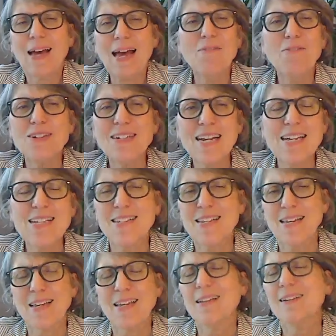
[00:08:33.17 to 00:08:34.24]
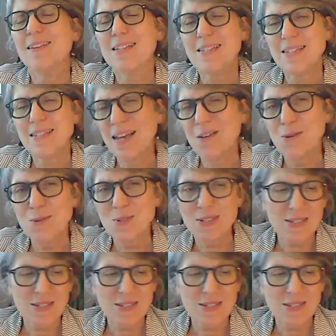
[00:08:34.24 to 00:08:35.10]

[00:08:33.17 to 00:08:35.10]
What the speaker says: advertising, and I use